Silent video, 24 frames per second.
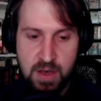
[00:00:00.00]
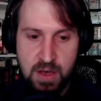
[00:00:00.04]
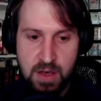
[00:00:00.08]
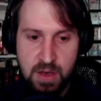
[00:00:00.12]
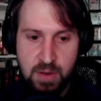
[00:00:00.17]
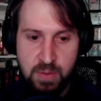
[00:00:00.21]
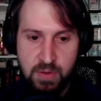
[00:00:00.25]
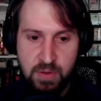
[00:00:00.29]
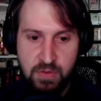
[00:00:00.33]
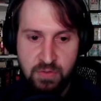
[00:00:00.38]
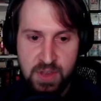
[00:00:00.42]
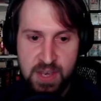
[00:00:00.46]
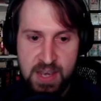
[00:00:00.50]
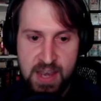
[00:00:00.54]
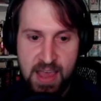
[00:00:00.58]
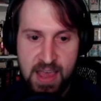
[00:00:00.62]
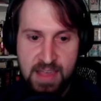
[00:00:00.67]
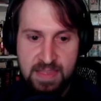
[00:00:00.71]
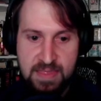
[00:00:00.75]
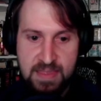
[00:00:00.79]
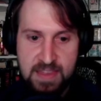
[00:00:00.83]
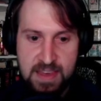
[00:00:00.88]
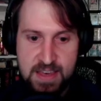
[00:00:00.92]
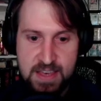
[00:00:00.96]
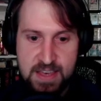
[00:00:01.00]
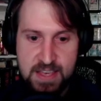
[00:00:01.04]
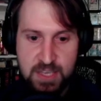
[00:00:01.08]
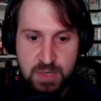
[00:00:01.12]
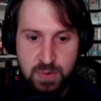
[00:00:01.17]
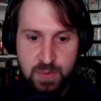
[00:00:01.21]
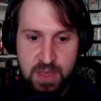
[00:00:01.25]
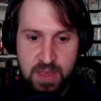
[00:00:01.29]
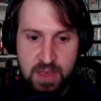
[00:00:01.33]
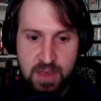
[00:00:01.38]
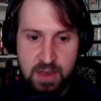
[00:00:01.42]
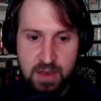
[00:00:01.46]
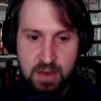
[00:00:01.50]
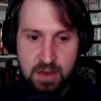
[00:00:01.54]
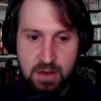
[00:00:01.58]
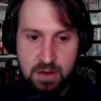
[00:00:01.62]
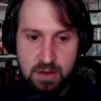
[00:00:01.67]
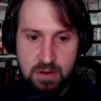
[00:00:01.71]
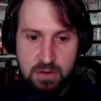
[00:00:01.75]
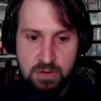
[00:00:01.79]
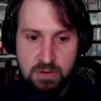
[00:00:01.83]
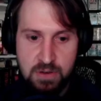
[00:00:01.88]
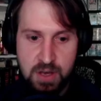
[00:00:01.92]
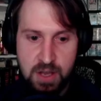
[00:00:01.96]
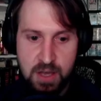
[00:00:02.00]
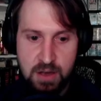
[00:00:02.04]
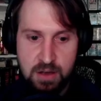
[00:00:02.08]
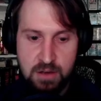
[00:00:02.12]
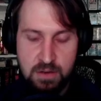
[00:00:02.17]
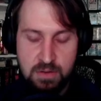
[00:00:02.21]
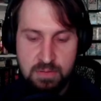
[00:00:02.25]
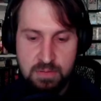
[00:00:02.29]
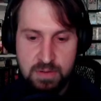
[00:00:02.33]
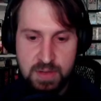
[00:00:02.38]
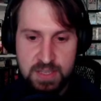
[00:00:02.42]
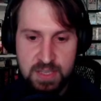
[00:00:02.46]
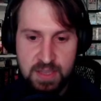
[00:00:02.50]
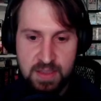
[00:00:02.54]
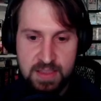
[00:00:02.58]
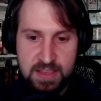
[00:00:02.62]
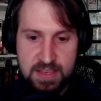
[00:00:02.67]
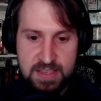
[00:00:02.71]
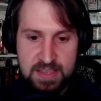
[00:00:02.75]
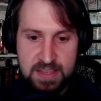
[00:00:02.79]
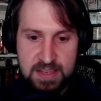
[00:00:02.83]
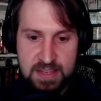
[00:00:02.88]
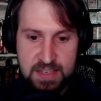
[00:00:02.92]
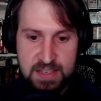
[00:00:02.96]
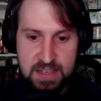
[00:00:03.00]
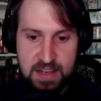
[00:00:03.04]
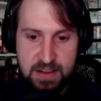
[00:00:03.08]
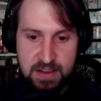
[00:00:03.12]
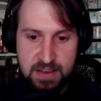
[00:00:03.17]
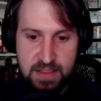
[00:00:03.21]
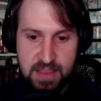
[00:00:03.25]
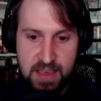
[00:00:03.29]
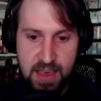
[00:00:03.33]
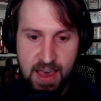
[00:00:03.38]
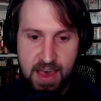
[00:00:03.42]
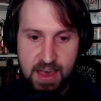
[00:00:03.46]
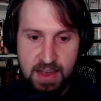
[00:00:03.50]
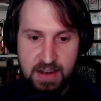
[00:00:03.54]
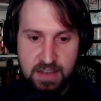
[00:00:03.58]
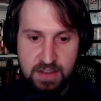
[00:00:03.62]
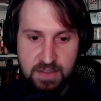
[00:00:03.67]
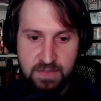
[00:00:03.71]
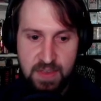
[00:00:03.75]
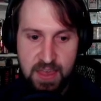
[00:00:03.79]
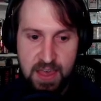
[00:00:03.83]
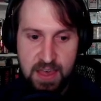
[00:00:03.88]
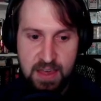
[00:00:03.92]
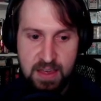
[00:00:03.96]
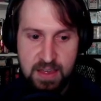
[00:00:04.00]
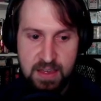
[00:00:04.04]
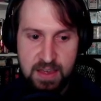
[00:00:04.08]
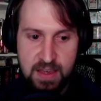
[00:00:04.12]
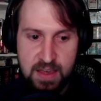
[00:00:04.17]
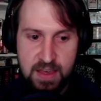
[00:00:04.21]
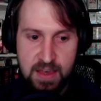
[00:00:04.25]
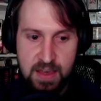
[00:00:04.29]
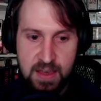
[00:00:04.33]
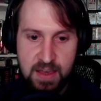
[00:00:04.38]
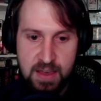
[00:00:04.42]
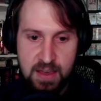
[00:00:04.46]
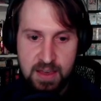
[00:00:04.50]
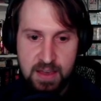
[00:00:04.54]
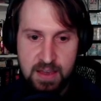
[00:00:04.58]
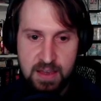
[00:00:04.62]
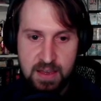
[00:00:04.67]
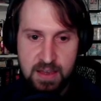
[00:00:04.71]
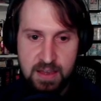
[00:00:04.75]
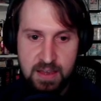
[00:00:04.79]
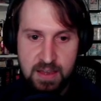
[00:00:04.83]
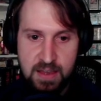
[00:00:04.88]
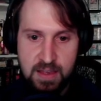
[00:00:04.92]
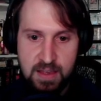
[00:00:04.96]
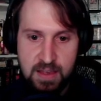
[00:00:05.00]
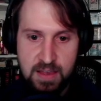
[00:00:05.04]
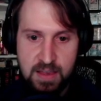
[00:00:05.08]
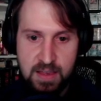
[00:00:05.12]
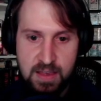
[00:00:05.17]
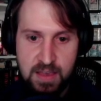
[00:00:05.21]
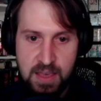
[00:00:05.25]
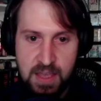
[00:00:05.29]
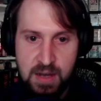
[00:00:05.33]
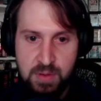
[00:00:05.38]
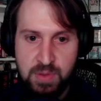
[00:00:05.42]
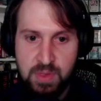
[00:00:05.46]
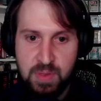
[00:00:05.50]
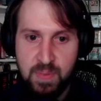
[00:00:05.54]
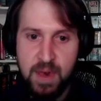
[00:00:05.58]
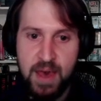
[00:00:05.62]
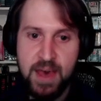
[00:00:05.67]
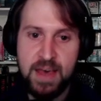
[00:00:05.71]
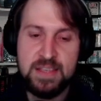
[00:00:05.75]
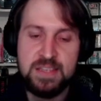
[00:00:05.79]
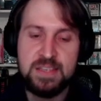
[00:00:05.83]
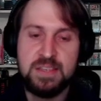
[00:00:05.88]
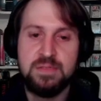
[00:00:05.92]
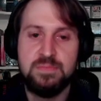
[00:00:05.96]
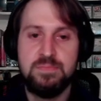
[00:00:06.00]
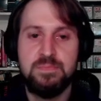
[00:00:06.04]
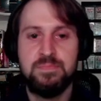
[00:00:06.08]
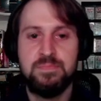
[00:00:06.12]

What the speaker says: If we net these, we can go... No, because then this thing's stuck in the active. Yeah. Hit him with the pass.